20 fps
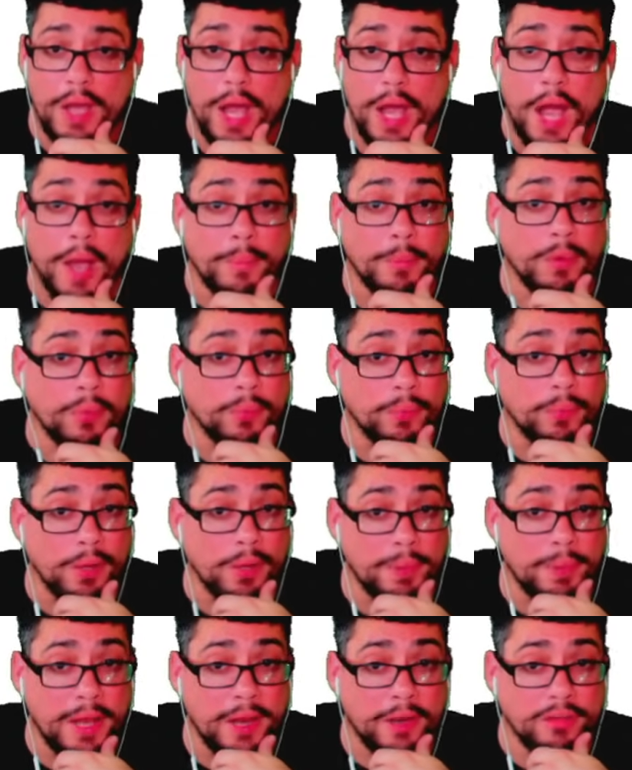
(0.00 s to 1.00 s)
I'm the real
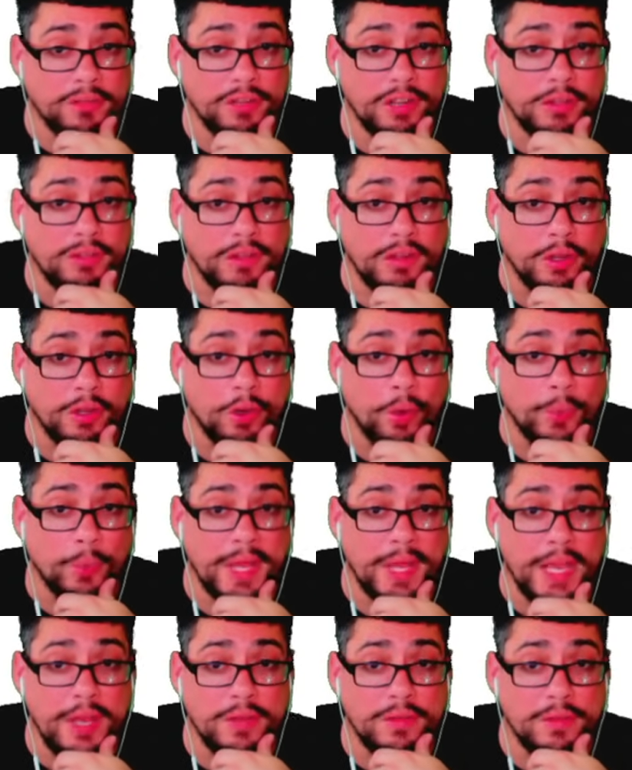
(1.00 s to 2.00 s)
politician
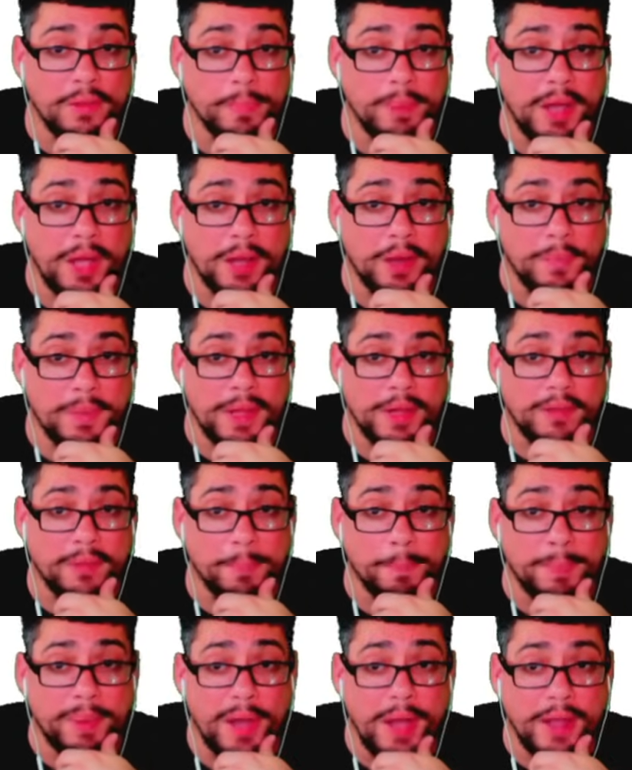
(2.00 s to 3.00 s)
going into parliament,
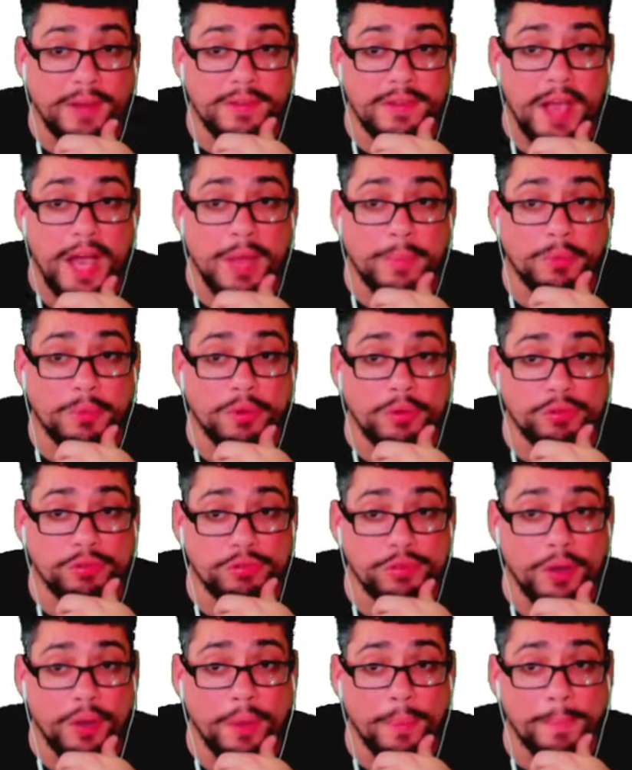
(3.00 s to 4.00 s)
but I'm
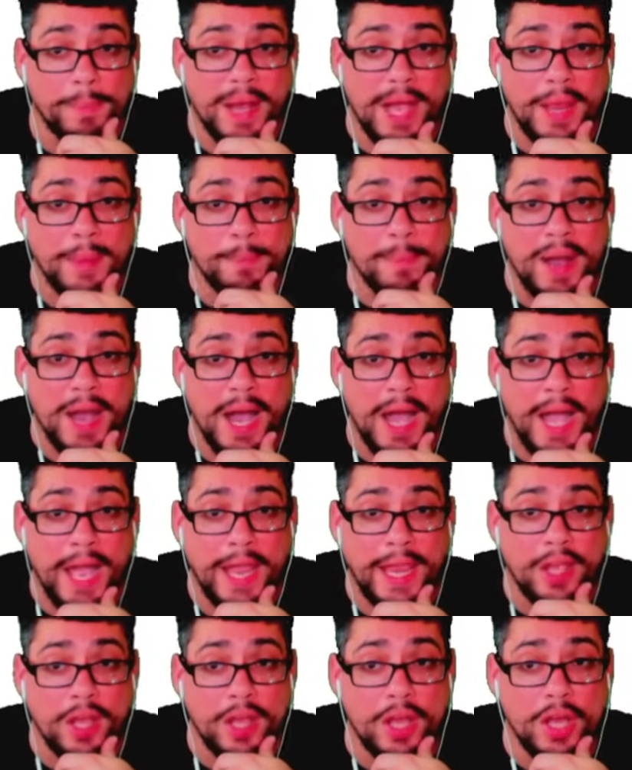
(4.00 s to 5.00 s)
controlled by
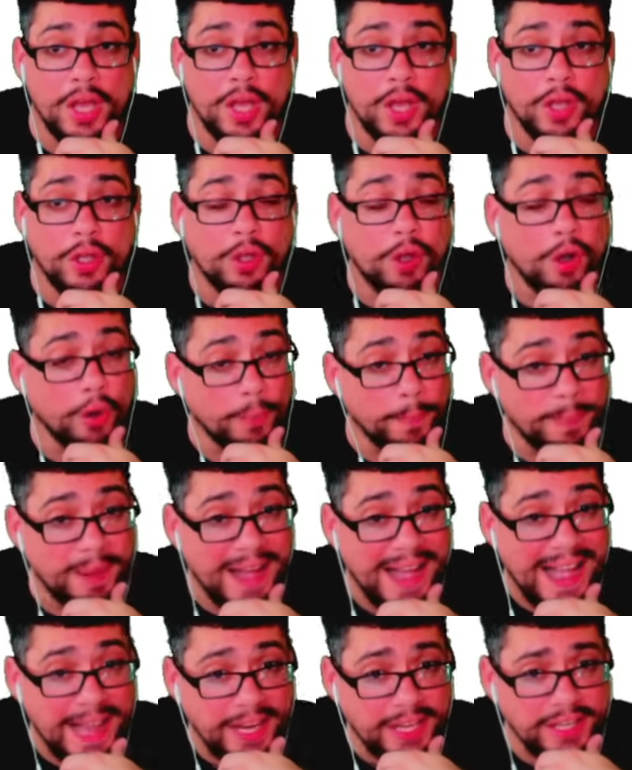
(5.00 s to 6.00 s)
my
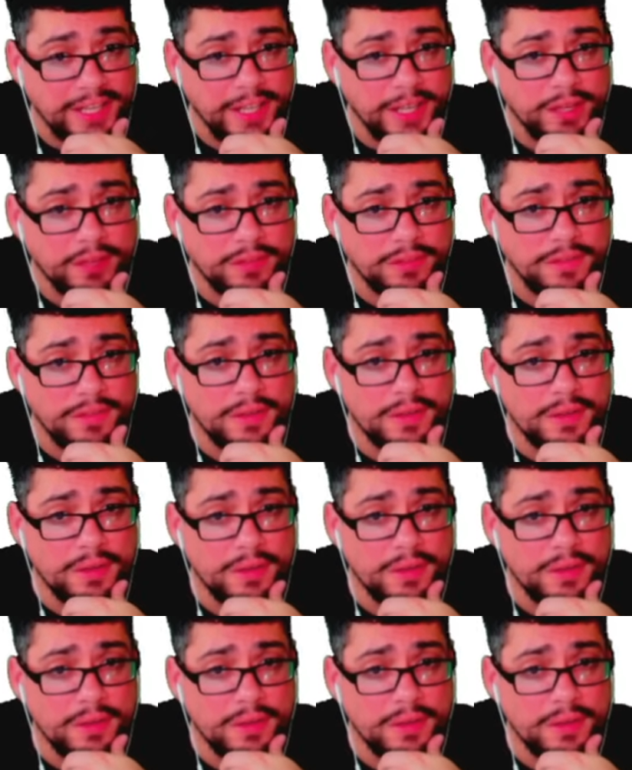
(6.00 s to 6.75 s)
co-pilot.